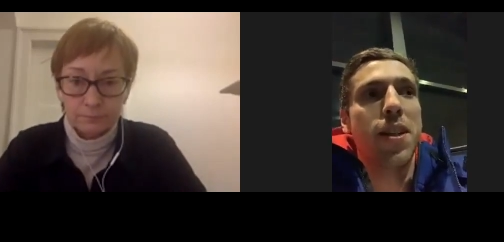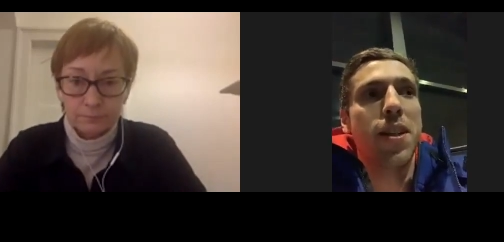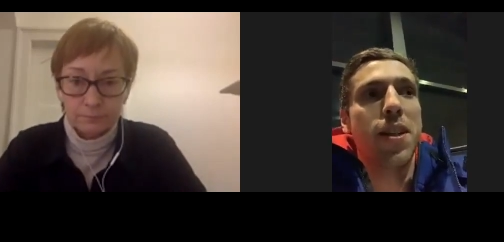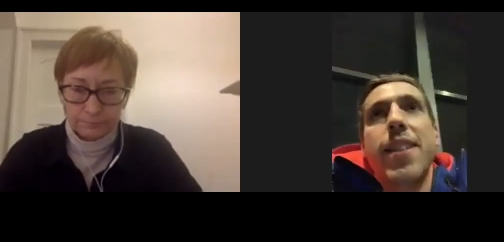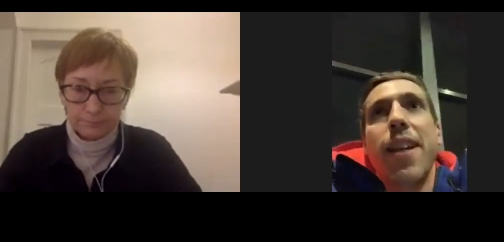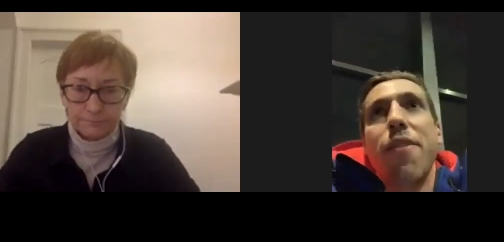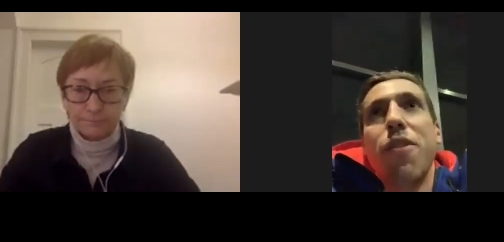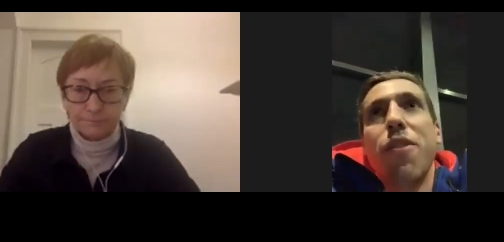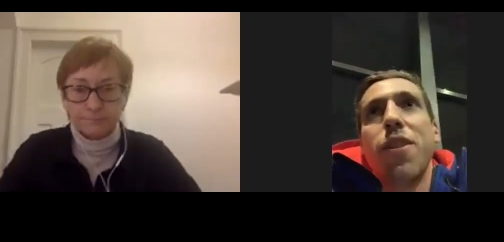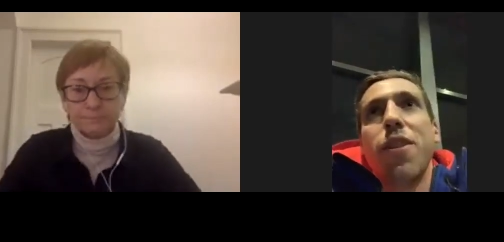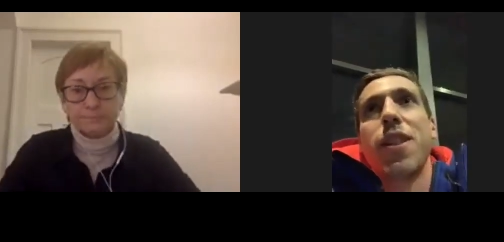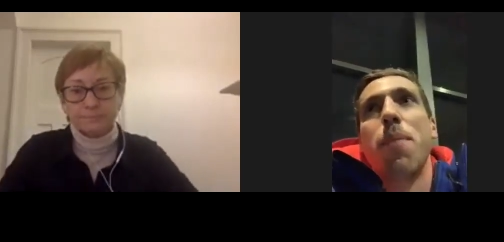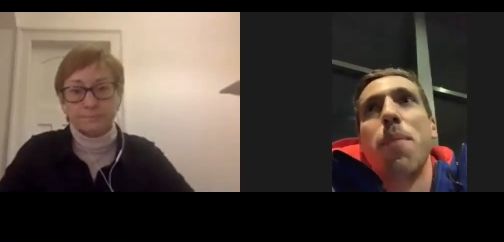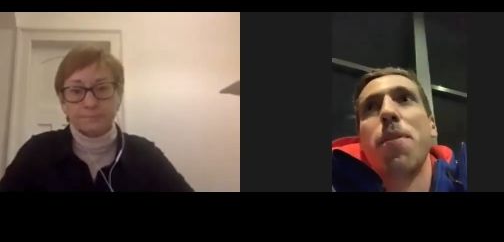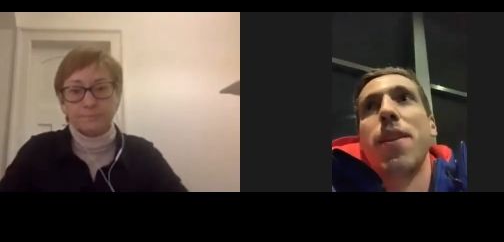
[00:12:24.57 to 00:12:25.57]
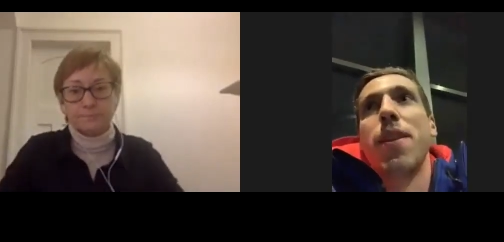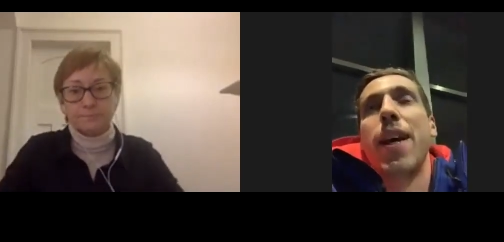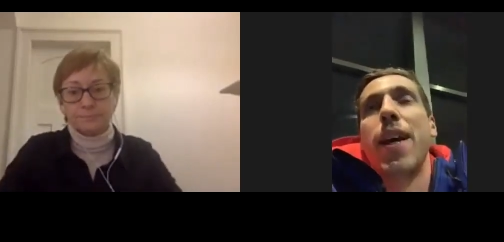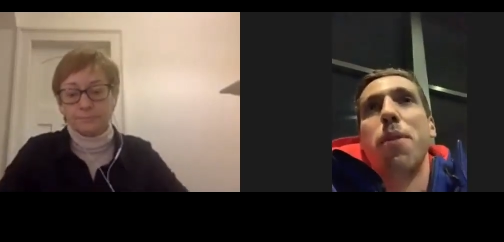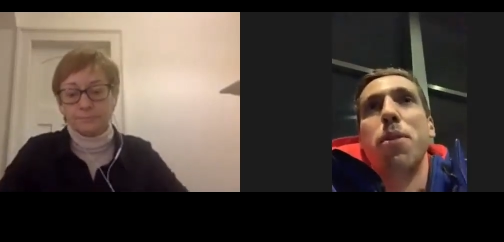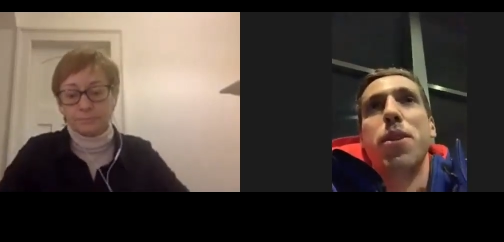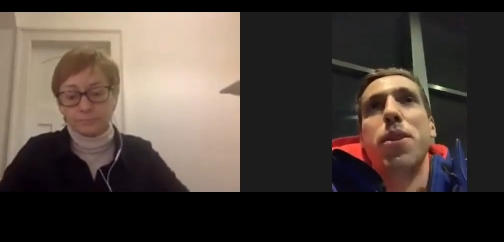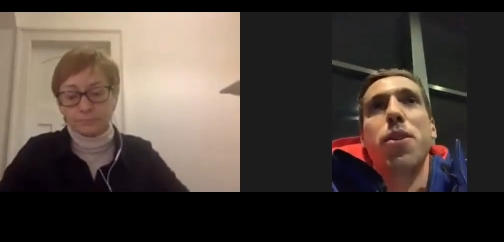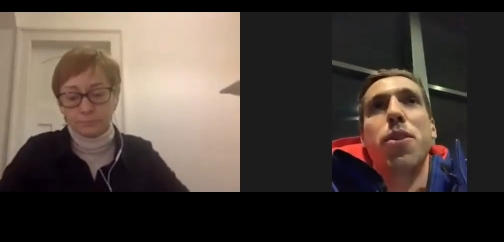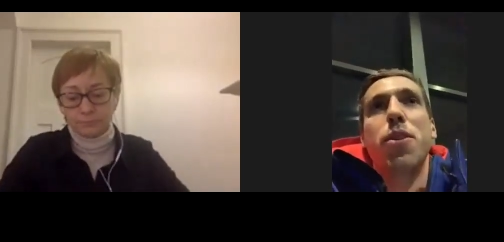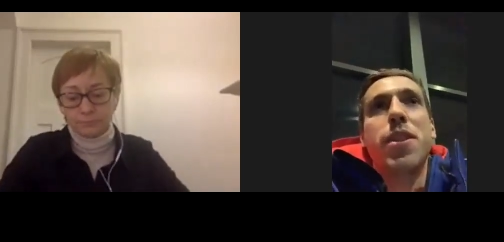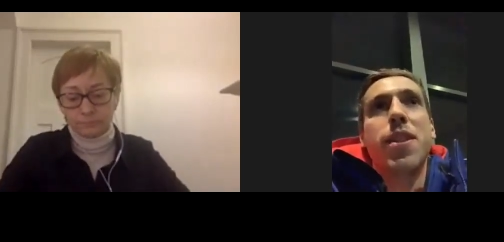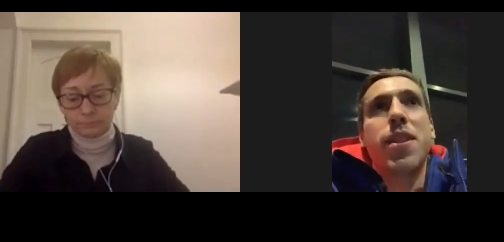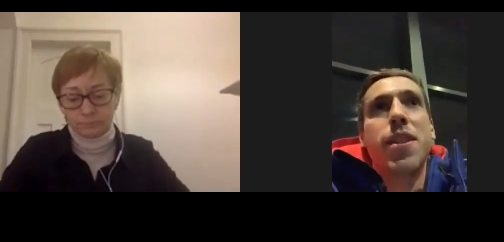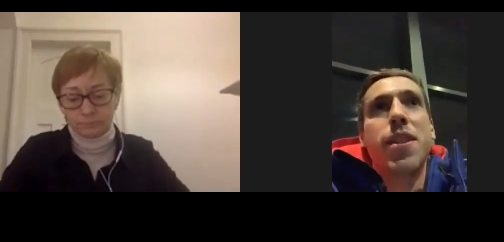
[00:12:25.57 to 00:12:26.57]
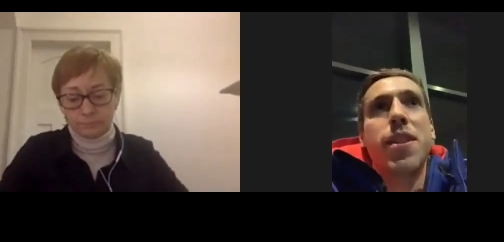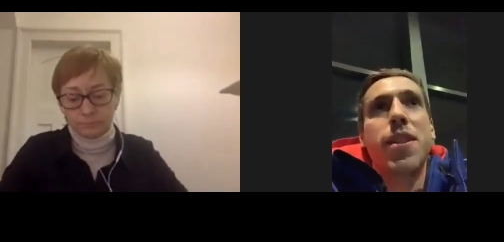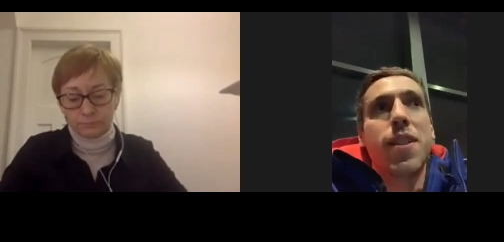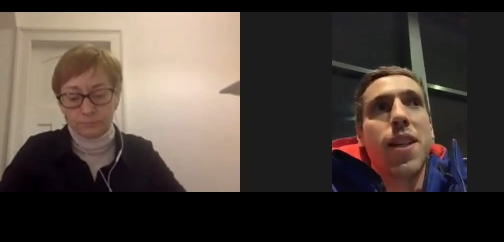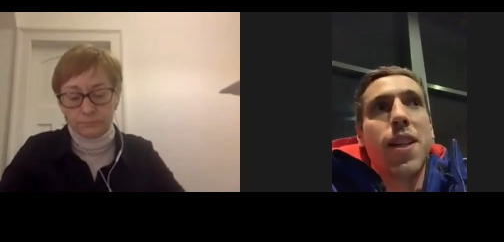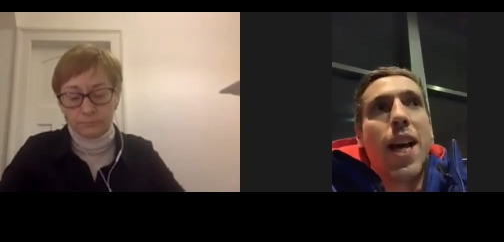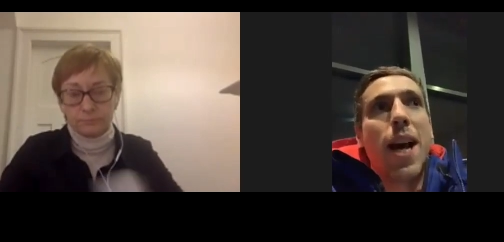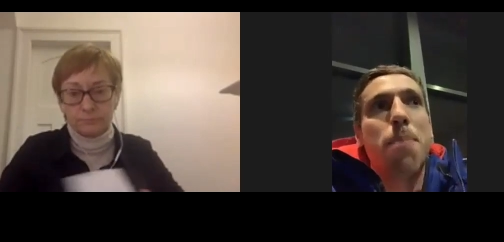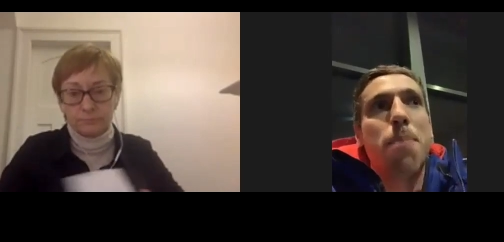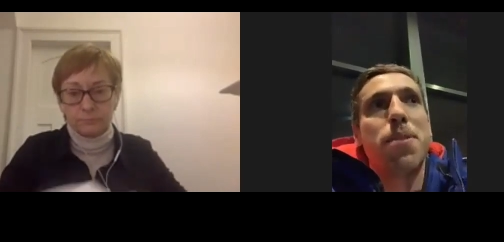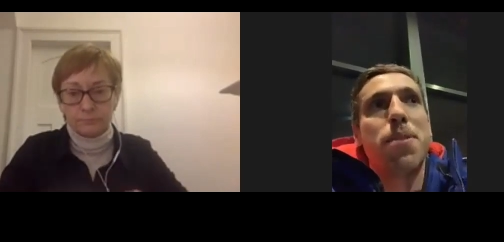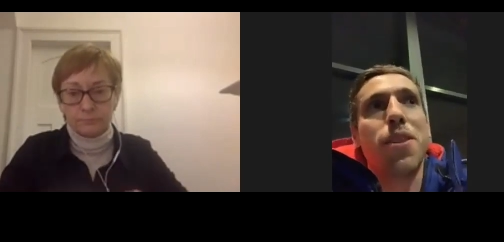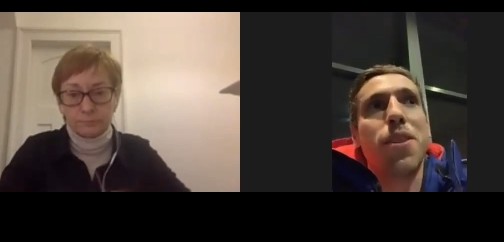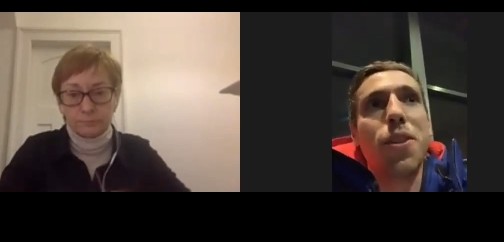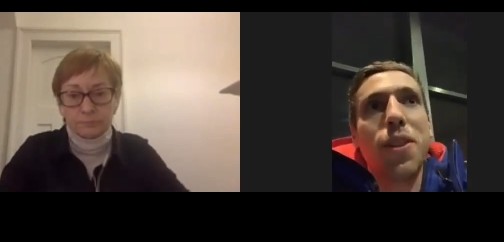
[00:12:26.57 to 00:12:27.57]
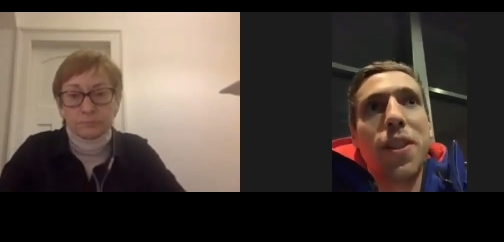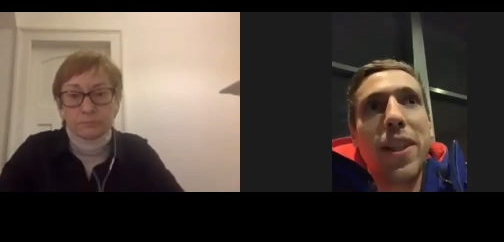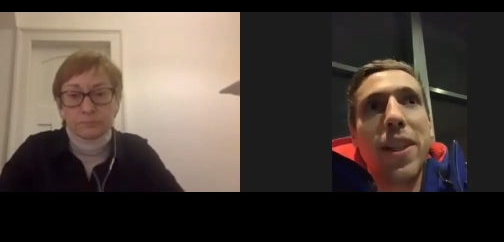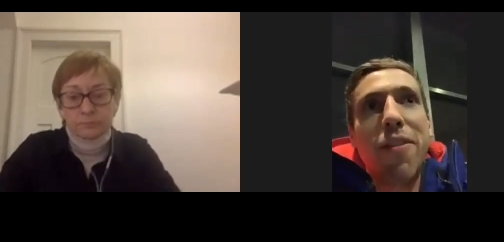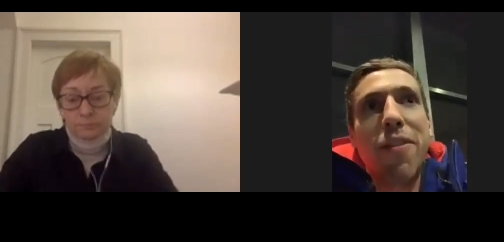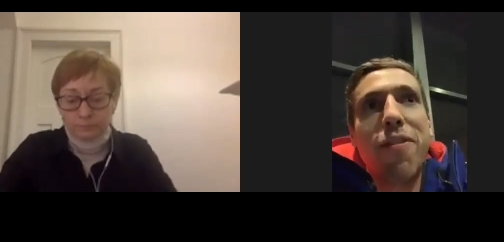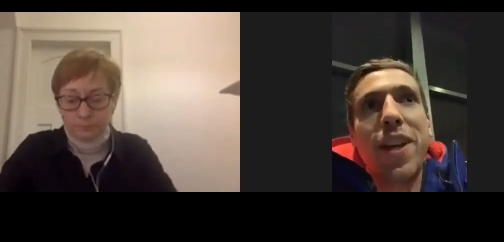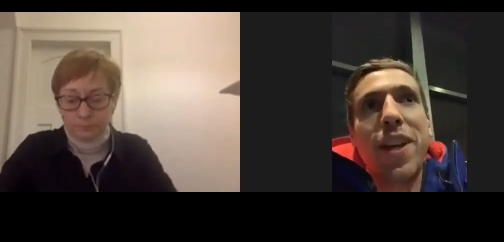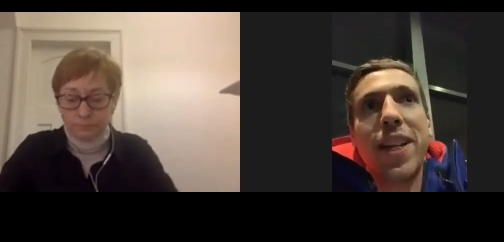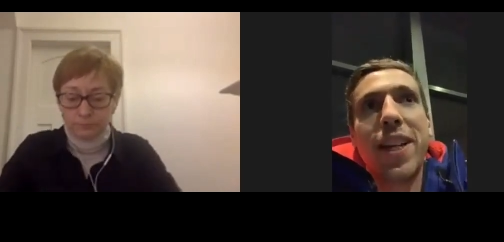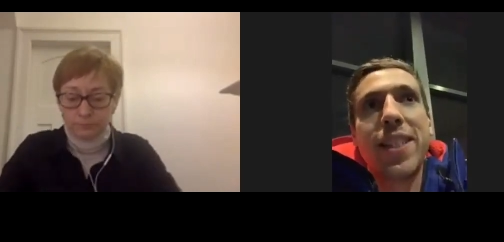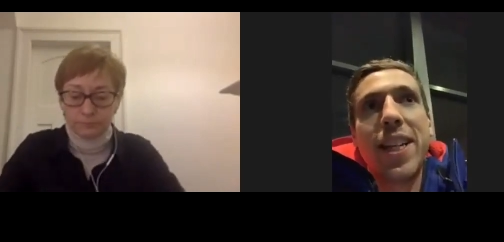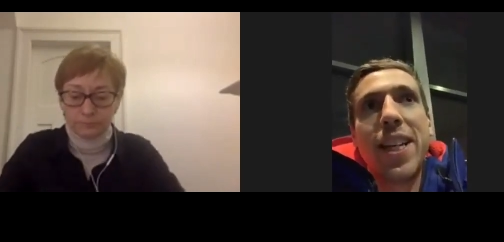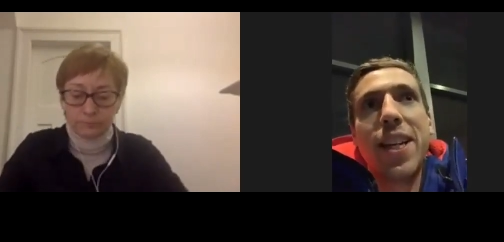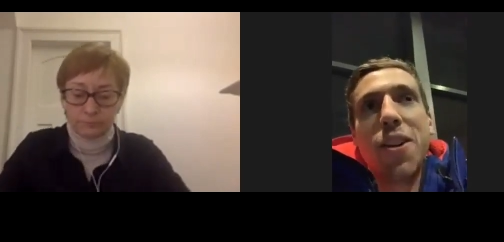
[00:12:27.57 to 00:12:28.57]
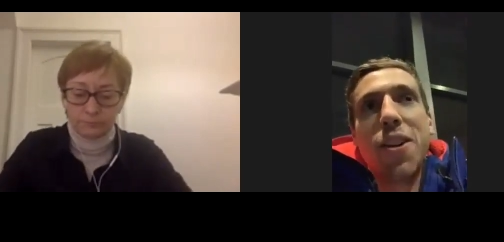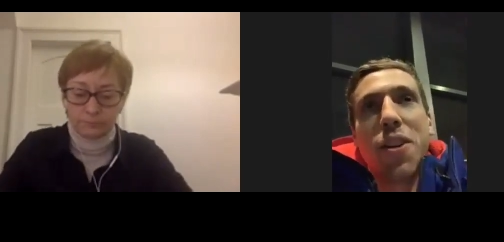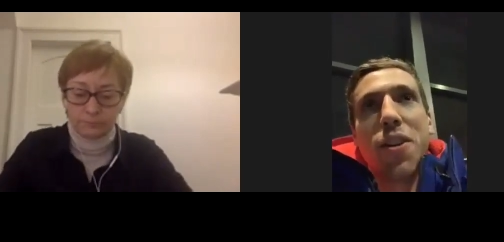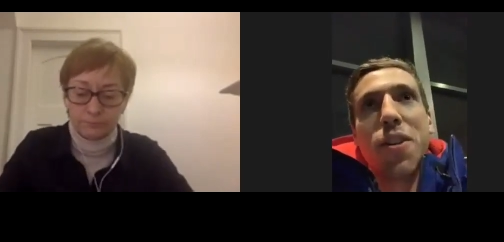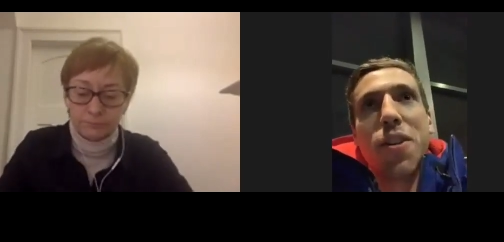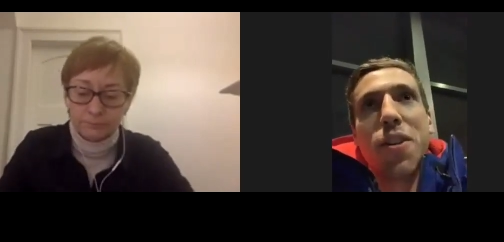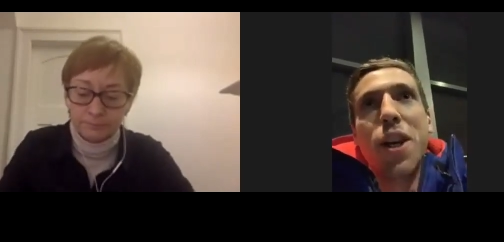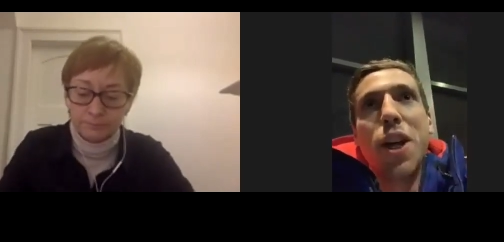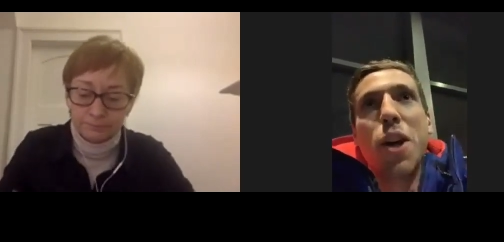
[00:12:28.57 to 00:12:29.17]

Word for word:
Speaker 1: It's it's never something that I would do to absolutely fixate on